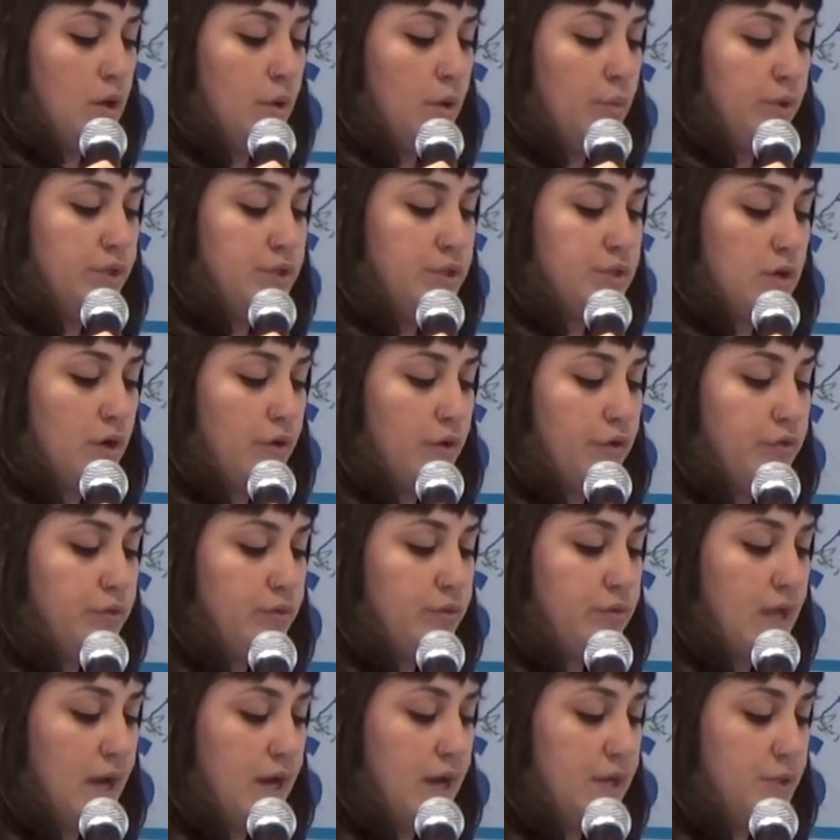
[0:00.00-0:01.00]
which
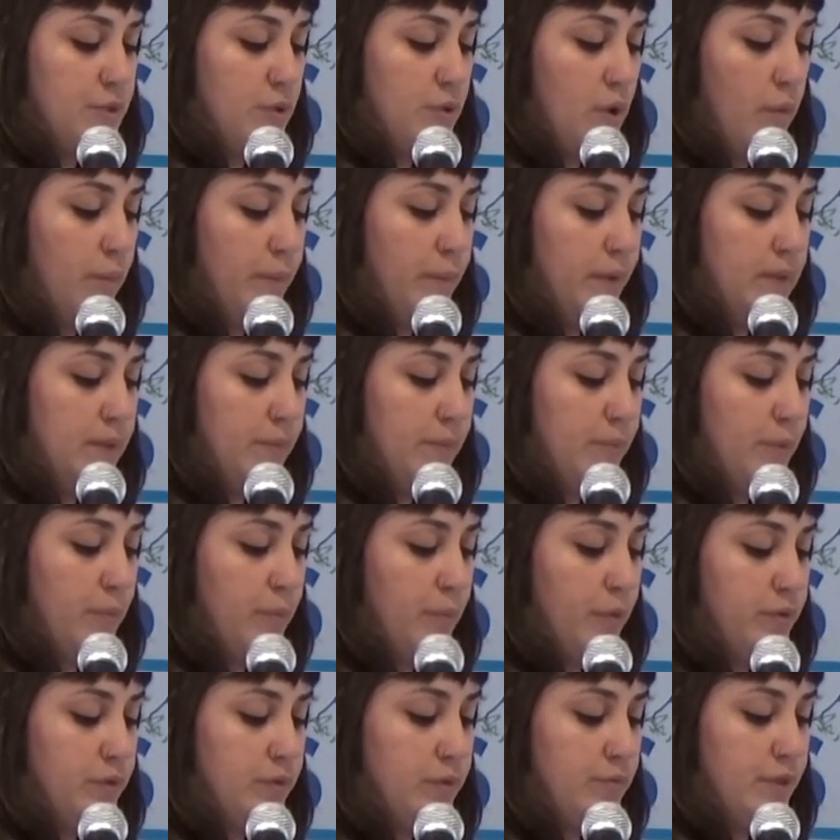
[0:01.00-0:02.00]
also dared to openly
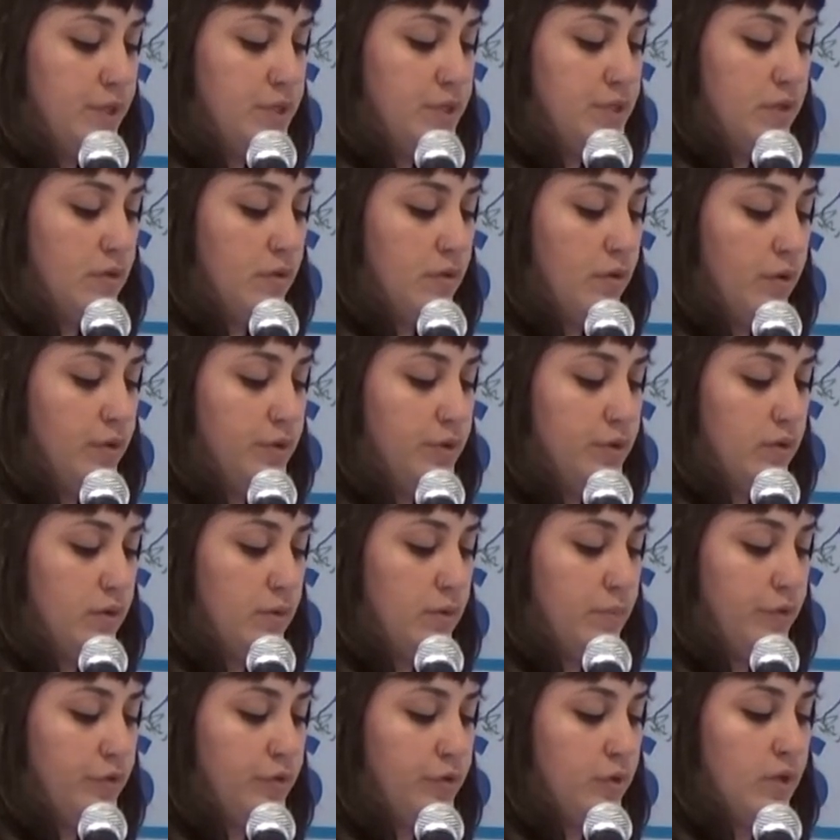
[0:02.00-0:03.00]
promote a regional
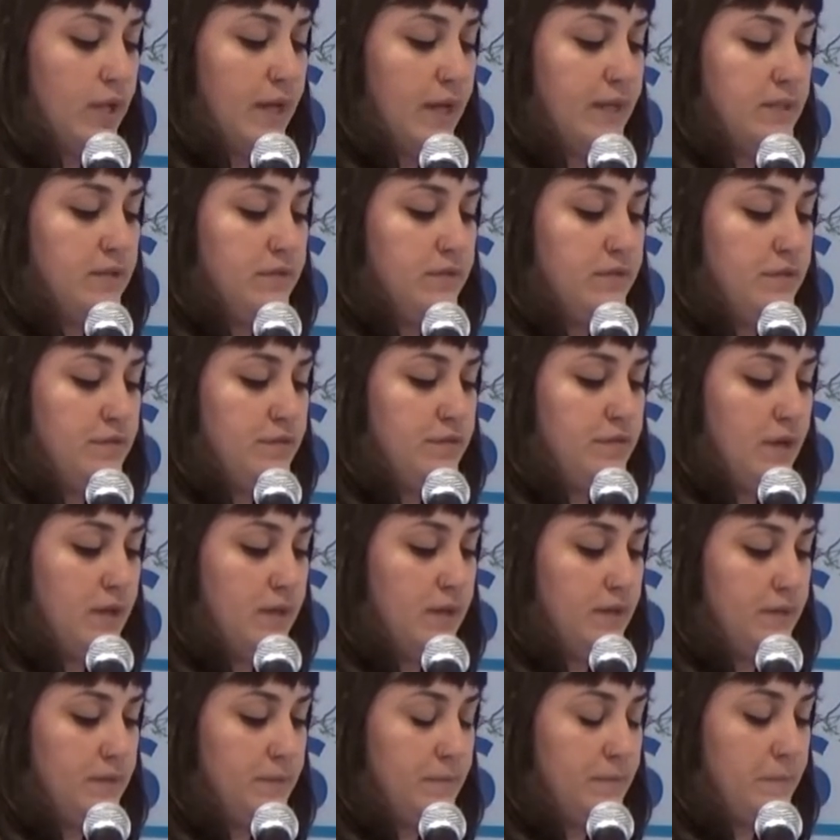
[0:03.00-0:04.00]
autonomous collective
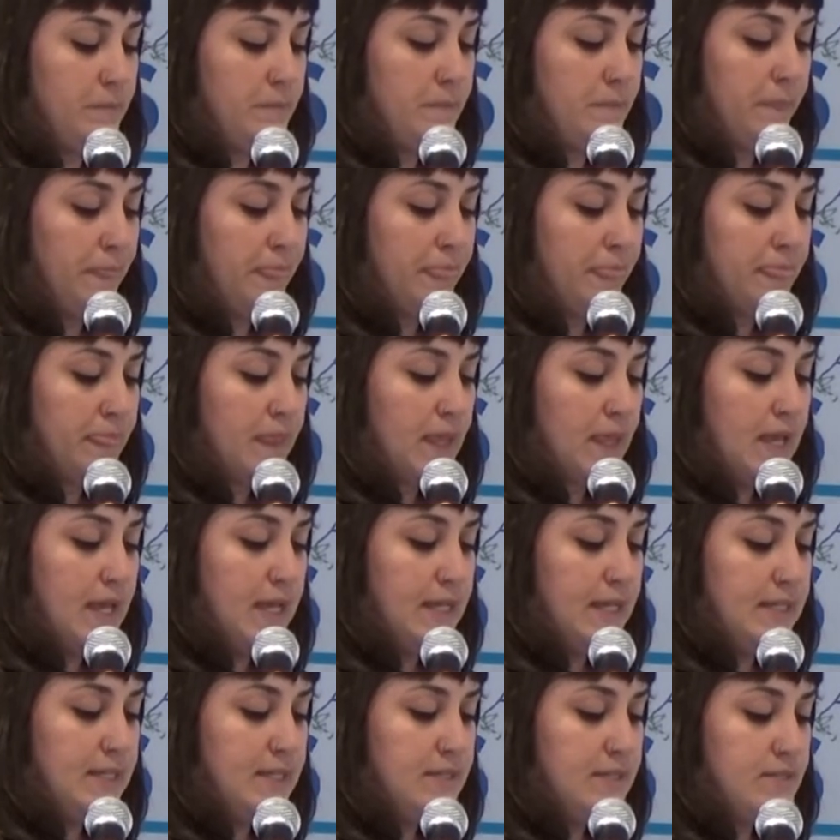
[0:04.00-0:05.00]
defense.
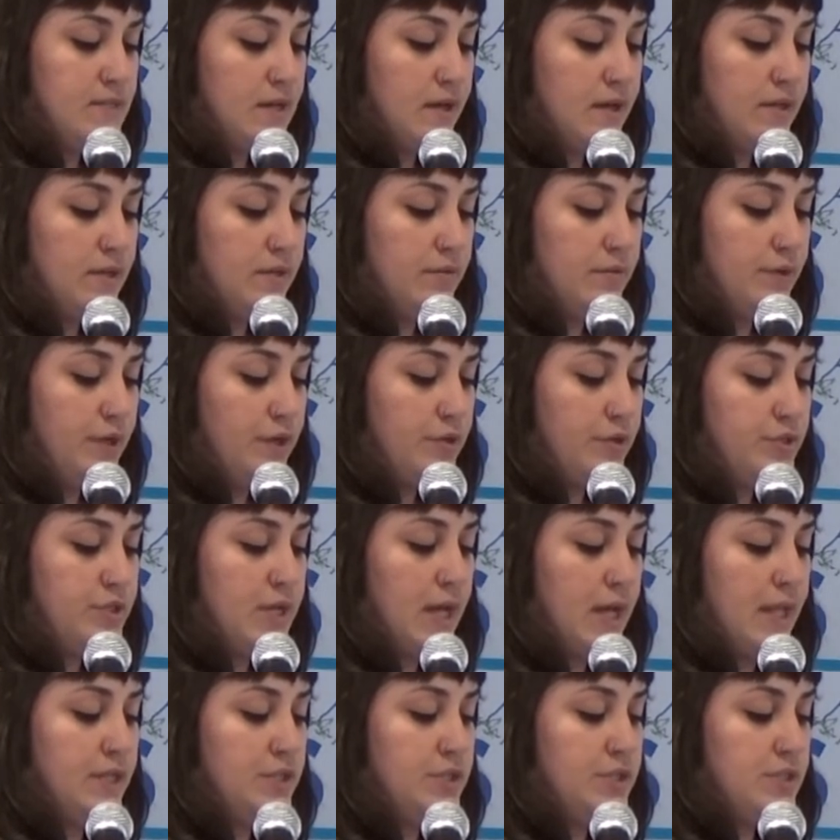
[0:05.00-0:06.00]
And these are the real
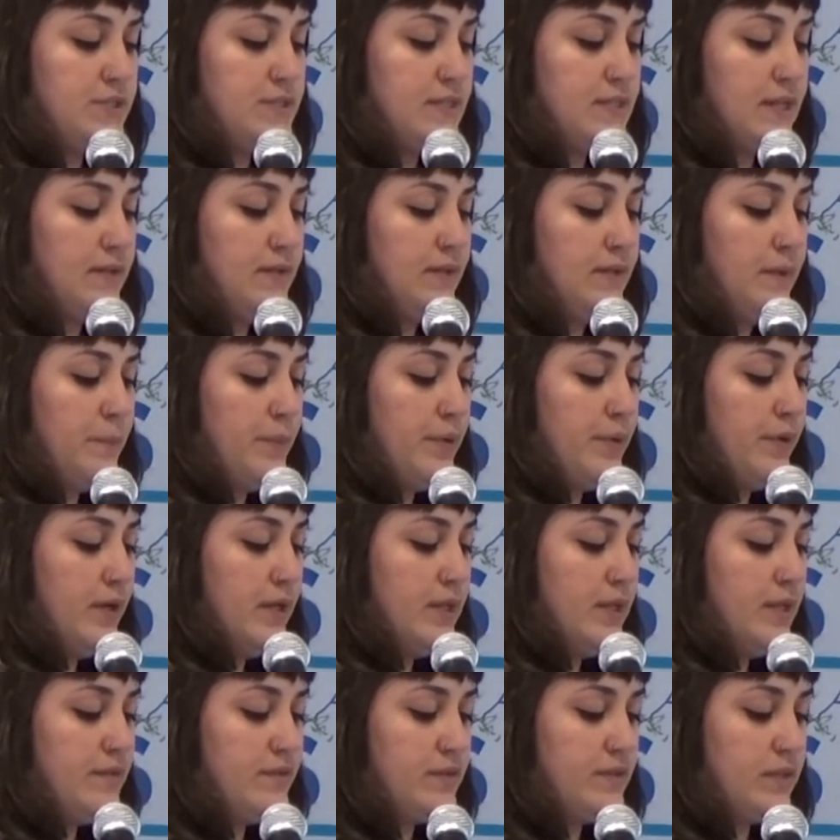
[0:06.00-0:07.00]
challenges that the
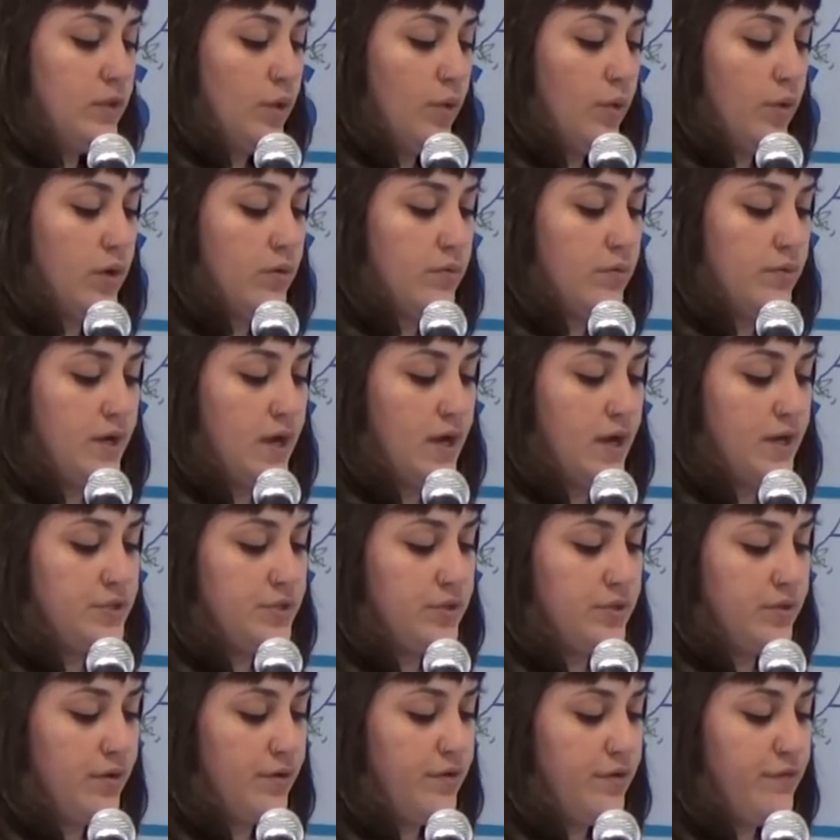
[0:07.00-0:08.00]
imperialist and local
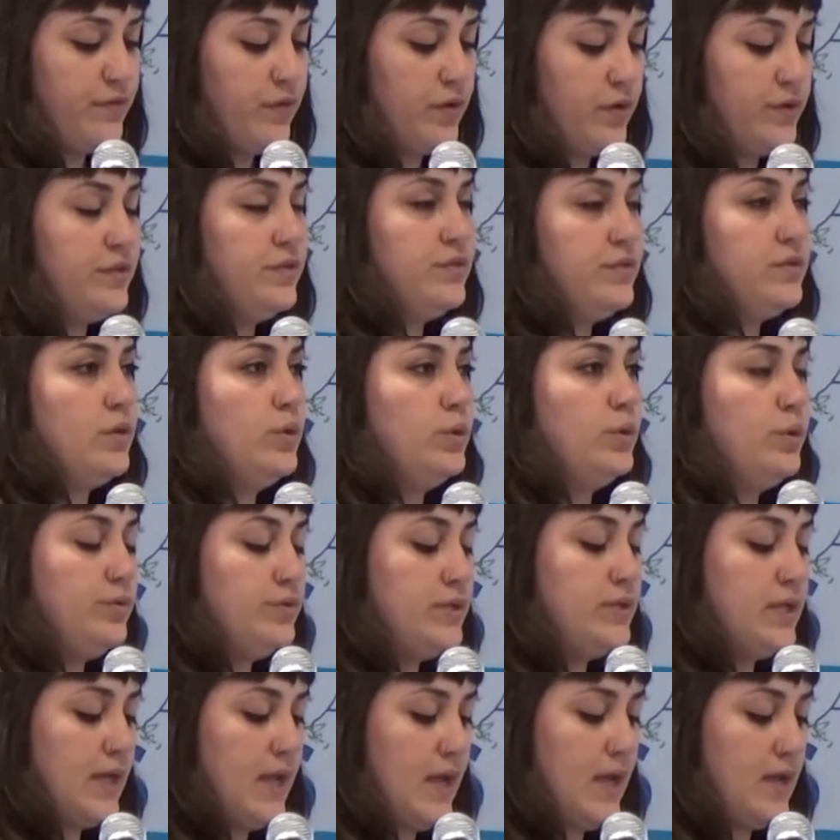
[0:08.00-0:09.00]
reactionary forces
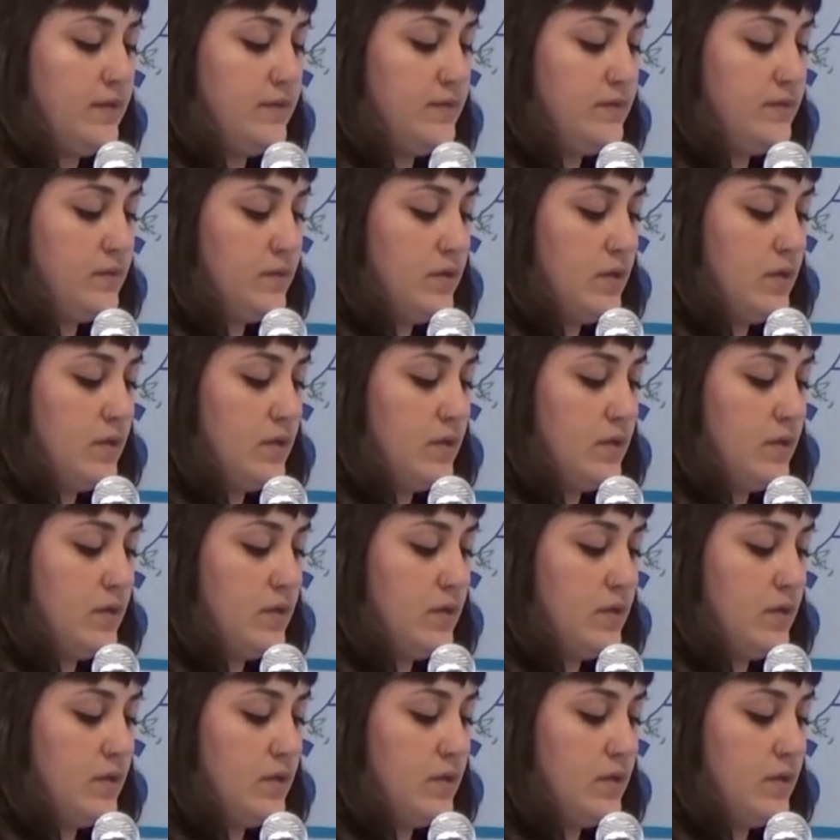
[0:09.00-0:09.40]
collude against.